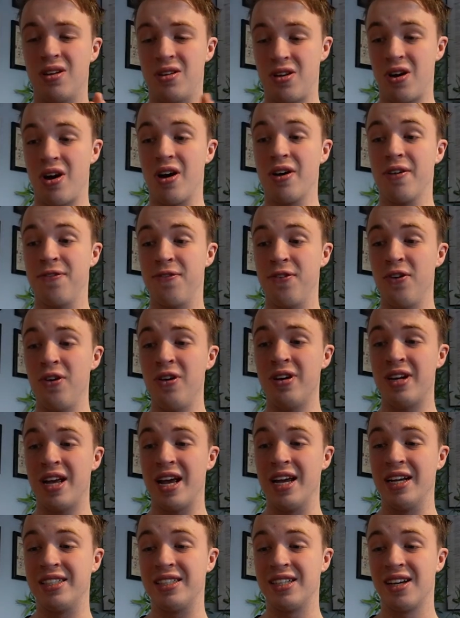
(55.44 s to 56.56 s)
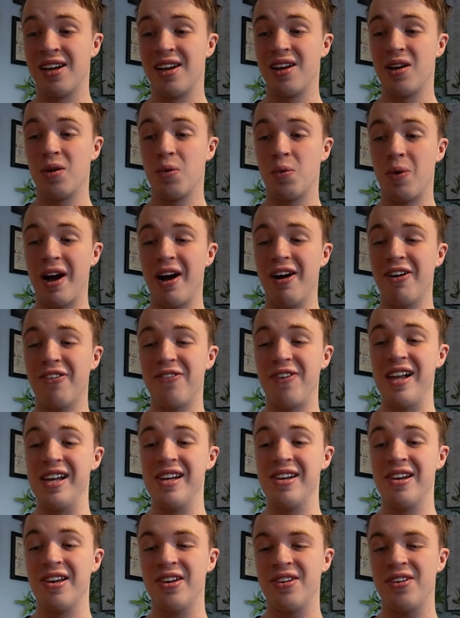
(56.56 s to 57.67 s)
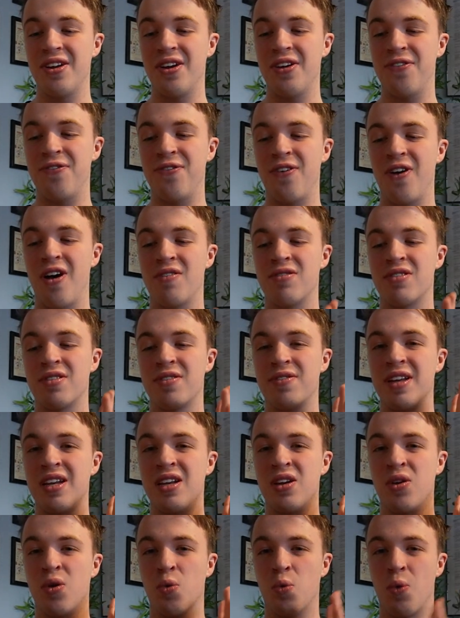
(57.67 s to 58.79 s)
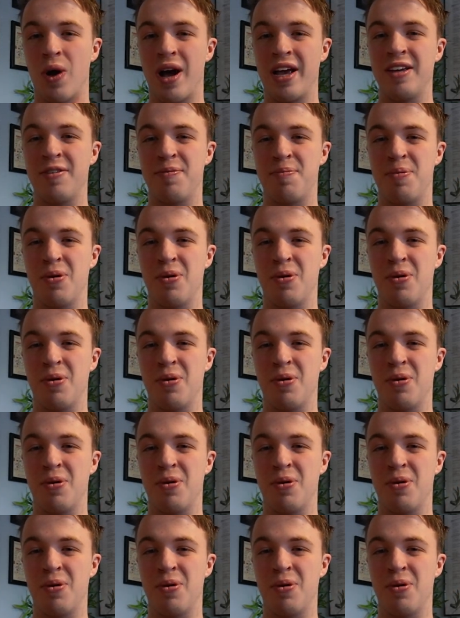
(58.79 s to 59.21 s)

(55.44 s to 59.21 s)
typhoonish, well then look no further than the wave